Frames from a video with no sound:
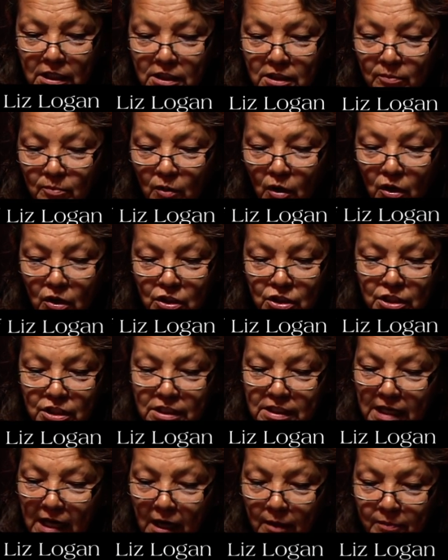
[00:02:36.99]

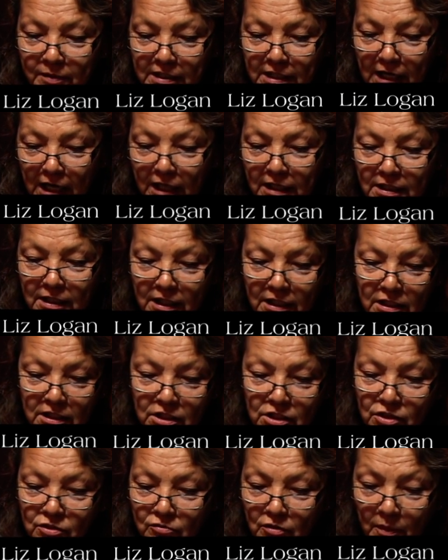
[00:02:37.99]
demolishes habitat and
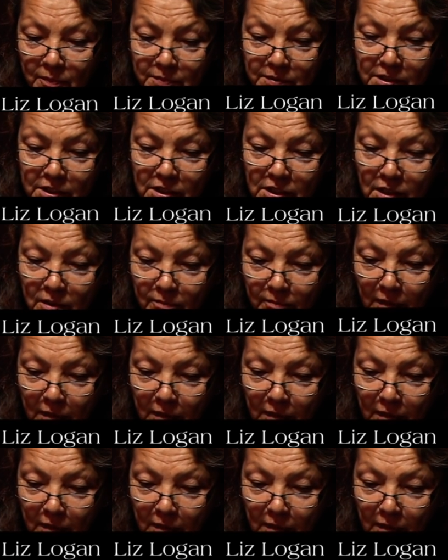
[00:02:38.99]
disrupts